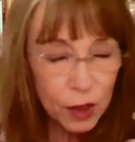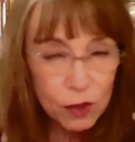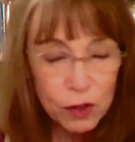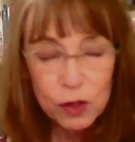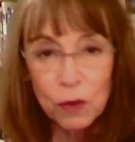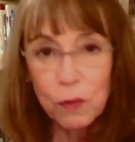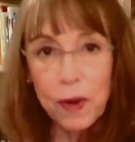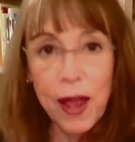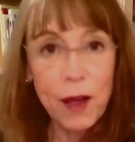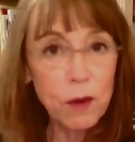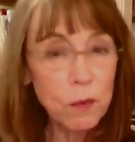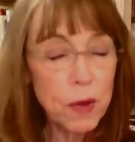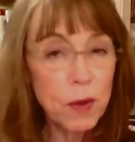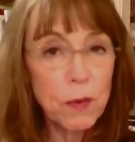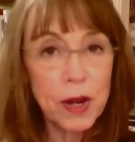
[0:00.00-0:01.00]
looked
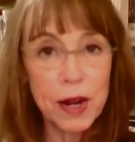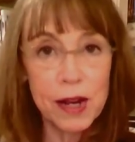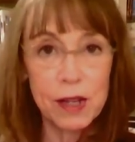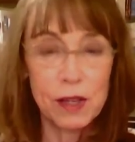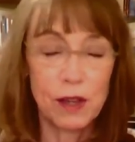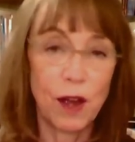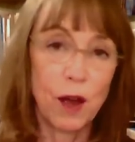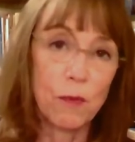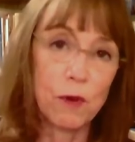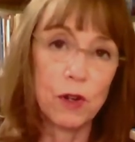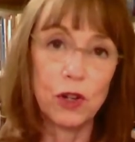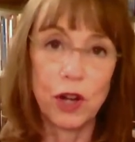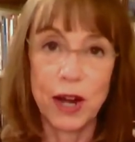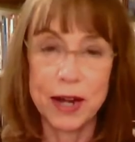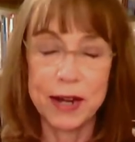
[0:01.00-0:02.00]
around me, what I saw were
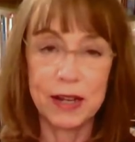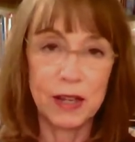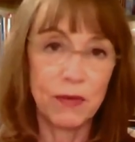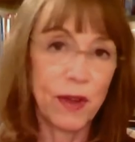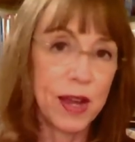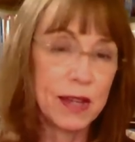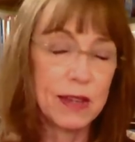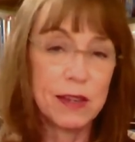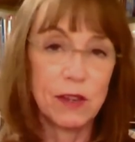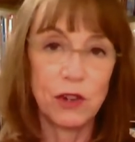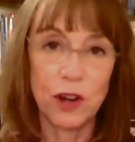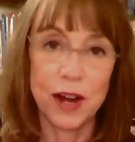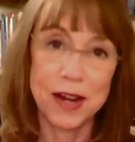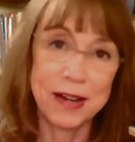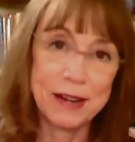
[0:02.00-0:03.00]
Chinese faces,
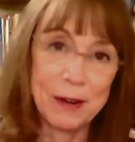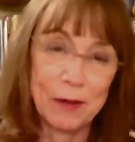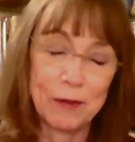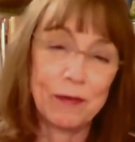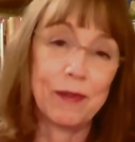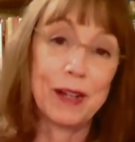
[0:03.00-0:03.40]
Chinese, you know,